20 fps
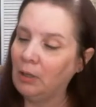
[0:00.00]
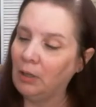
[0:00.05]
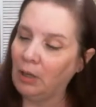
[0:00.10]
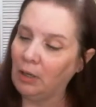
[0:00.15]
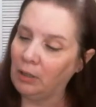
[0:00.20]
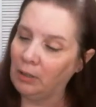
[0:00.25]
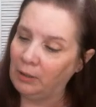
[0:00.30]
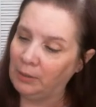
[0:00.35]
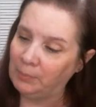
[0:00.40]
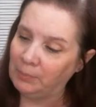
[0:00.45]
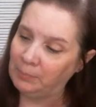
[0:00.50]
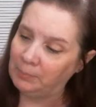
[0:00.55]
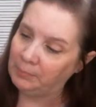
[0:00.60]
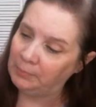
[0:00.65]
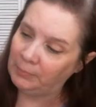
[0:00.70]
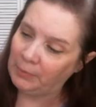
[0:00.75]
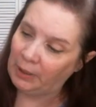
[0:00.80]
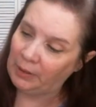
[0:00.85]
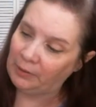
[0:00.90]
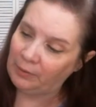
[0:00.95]
Um,
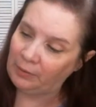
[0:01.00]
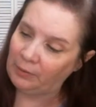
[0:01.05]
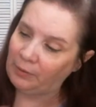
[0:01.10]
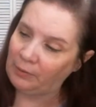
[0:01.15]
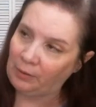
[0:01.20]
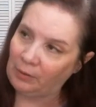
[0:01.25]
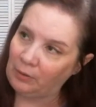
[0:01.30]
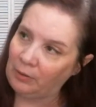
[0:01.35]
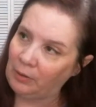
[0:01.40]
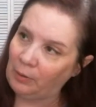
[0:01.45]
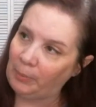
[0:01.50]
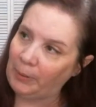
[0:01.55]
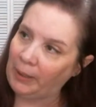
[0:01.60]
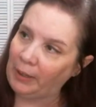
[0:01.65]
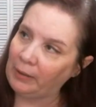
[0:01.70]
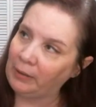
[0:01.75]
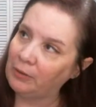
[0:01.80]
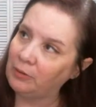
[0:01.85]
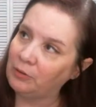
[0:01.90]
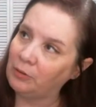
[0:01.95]
it's still in the
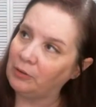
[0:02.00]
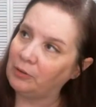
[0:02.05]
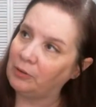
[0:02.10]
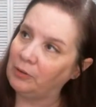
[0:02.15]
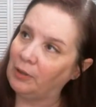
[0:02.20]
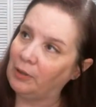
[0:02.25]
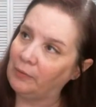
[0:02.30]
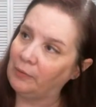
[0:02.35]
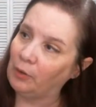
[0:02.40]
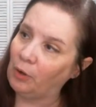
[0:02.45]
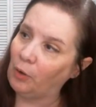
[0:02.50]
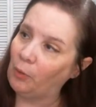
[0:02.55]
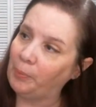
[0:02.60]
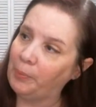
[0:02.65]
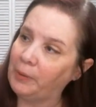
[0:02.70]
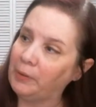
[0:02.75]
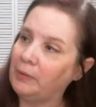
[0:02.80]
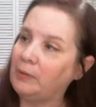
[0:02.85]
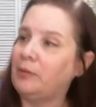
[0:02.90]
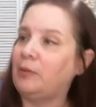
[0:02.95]
package. It's never
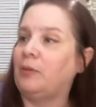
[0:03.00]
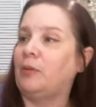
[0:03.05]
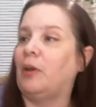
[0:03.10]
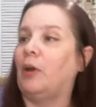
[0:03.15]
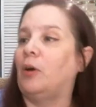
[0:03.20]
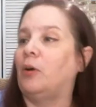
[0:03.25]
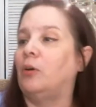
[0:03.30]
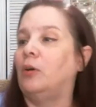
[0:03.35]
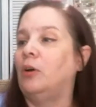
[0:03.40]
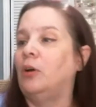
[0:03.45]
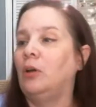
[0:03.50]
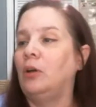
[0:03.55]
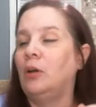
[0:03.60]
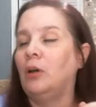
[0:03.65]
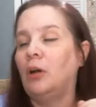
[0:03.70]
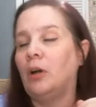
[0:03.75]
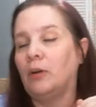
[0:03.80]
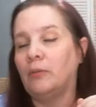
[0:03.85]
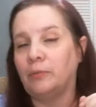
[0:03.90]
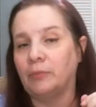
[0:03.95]
opened. So
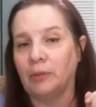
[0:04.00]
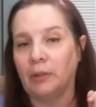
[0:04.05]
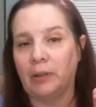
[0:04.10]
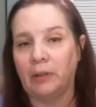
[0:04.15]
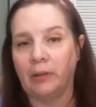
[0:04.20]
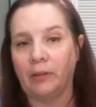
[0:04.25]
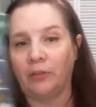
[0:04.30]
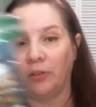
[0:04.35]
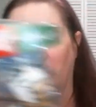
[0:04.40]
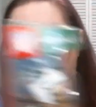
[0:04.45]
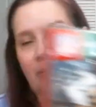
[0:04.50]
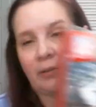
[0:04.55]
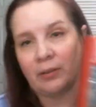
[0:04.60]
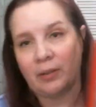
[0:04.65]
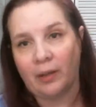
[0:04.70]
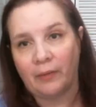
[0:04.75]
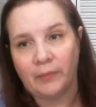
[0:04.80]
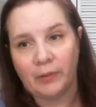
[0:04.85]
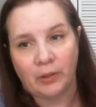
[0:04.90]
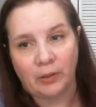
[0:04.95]
hopefully the Jets
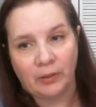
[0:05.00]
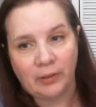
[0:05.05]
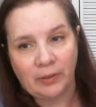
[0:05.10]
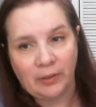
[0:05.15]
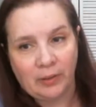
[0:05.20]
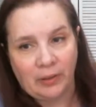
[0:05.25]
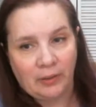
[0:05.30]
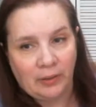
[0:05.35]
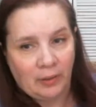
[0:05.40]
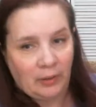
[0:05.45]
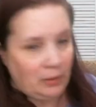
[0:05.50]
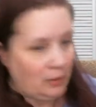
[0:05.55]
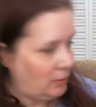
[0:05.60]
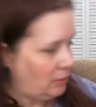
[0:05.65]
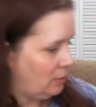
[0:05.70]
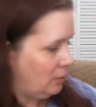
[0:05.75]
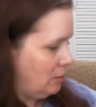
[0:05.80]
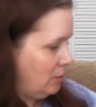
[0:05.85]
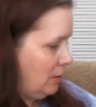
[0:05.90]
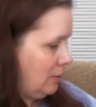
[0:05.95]
have a good
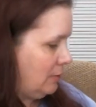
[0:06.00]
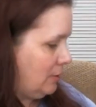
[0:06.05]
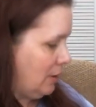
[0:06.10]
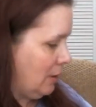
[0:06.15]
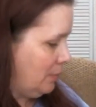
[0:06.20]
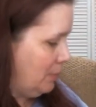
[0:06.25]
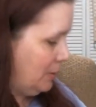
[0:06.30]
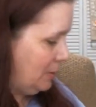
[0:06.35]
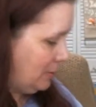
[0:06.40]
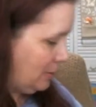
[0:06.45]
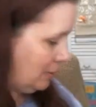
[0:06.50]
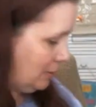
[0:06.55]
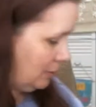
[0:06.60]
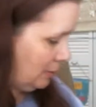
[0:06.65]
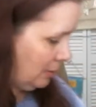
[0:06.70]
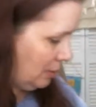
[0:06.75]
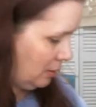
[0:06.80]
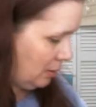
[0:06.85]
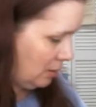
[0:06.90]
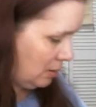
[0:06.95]
season this coming
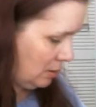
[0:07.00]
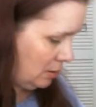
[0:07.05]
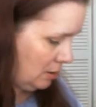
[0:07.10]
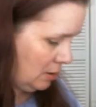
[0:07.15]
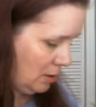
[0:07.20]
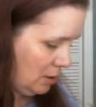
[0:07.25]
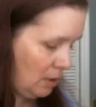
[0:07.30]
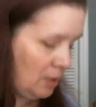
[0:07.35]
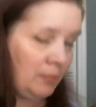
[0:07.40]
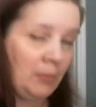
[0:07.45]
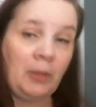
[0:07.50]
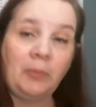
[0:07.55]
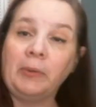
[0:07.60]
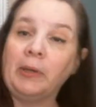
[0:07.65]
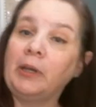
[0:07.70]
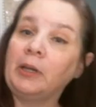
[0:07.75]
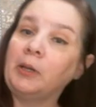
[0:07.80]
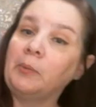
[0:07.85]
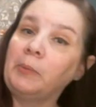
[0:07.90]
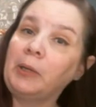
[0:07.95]
season, and maybe
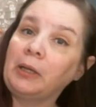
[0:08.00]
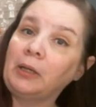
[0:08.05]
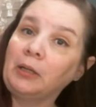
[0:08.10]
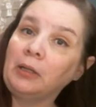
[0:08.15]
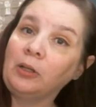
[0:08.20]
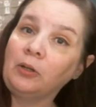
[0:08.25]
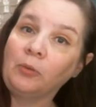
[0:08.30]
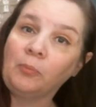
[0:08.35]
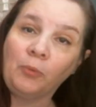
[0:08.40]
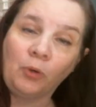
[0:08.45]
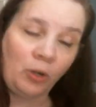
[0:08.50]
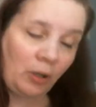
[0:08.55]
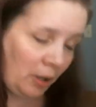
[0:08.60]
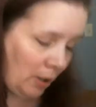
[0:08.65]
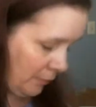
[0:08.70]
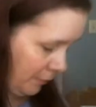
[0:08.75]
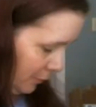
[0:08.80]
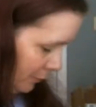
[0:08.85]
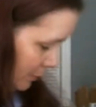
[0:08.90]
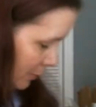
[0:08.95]
I can make a little more
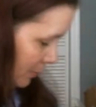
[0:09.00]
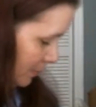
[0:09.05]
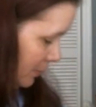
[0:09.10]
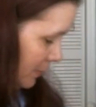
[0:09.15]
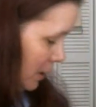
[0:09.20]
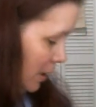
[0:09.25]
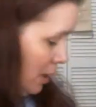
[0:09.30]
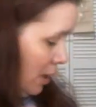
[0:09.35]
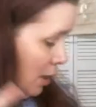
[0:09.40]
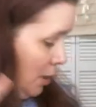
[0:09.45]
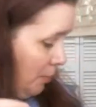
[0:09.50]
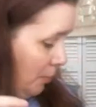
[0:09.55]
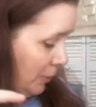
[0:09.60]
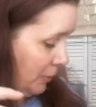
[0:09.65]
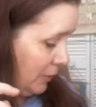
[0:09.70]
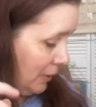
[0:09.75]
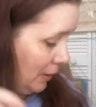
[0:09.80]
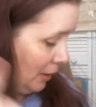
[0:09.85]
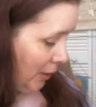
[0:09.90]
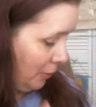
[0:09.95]
off of them. But
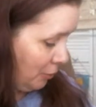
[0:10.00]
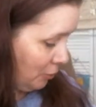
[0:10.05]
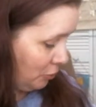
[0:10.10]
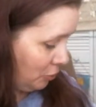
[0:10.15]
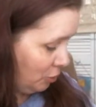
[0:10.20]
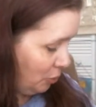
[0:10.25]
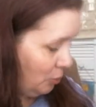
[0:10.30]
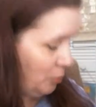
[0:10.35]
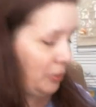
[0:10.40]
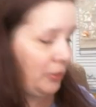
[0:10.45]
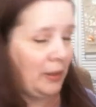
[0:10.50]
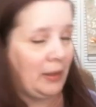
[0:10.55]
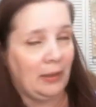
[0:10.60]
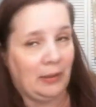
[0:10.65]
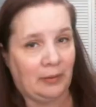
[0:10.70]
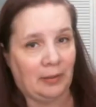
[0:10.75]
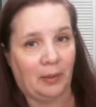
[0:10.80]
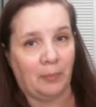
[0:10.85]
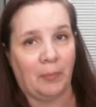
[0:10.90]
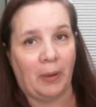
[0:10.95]
the other two
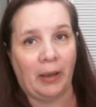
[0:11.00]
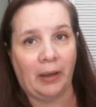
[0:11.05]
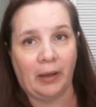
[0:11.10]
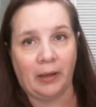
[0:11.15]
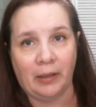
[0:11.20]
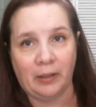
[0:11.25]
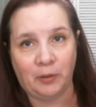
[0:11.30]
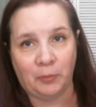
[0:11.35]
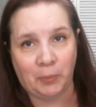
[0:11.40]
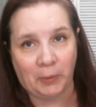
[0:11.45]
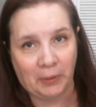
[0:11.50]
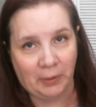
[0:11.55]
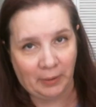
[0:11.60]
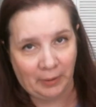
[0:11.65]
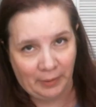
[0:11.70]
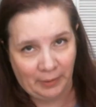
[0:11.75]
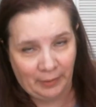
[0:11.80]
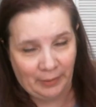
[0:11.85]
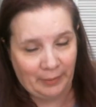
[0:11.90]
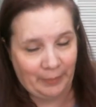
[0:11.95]
things that my
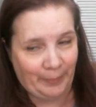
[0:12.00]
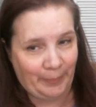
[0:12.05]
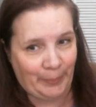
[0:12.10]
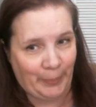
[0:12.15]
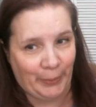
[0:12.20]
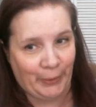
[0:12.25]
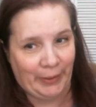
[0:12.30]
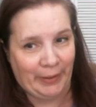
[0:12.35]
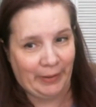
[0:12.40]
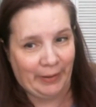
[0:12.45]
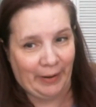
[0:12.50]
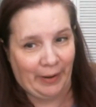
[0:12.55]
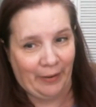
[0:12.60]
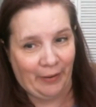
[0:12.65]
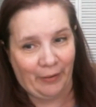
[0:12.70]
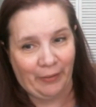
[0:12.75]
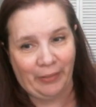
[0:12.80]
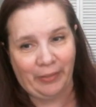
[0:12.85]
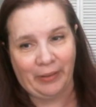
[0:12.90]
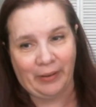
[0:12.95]
husband pointed
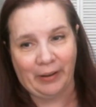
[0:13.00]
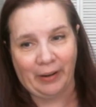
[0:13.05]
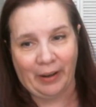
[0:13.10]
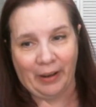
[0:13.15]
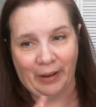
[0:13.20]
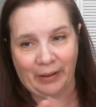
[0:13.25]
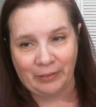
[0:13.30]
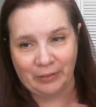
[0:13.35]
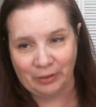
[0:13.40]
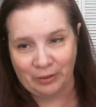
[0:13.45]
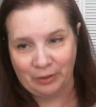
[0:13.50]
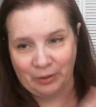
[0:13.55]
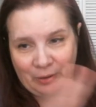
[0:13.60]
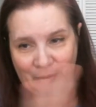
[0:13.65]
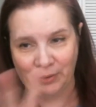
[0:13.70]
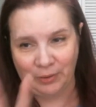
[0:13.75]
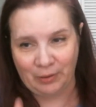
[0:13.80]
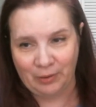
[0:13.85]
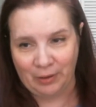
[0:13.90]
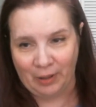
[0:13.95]
out that I just
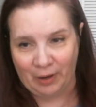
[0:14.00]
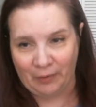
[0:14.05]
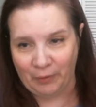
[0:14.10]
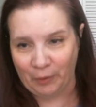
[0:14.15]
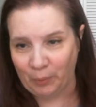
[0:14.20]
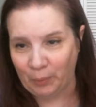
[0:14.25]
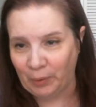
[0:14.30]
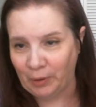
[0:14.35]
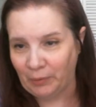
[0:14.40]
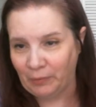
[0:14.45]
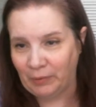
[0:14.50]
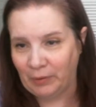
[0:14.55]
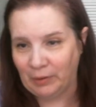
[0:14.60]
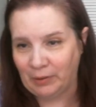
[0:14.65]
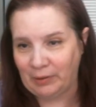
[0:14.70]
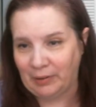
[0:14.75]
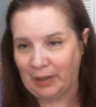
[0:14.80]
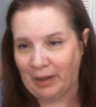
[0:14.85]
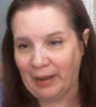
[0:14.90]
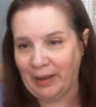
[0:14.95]
never would have
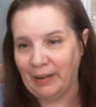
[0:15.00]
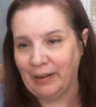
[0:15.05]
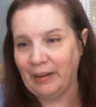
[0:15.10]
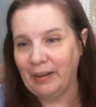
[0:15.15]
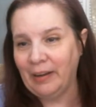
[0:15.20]
looked at.